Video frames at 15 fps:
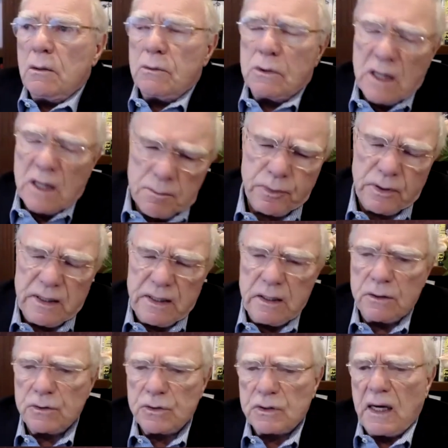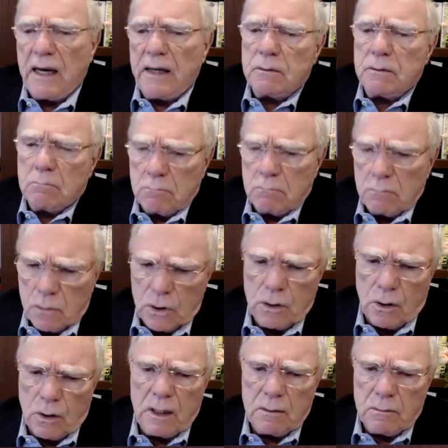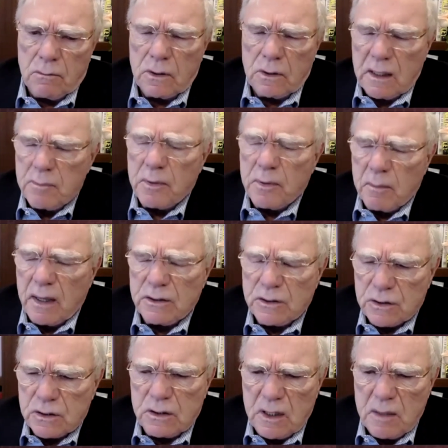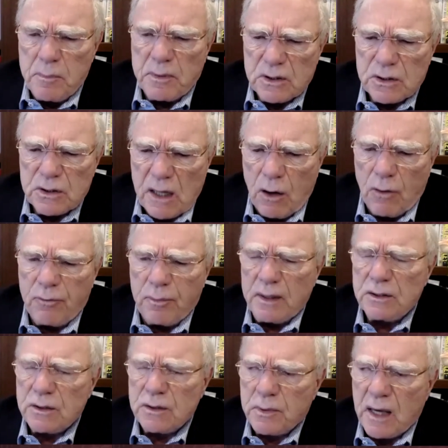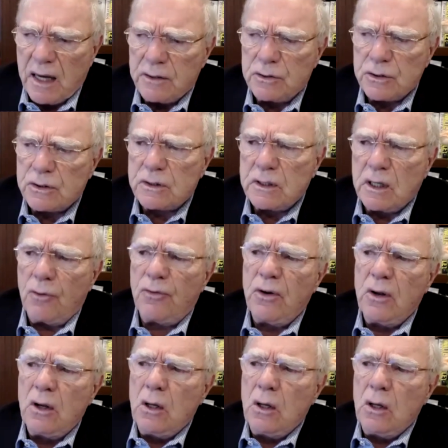deeply inside, deep in my deepest self, my subconscious self,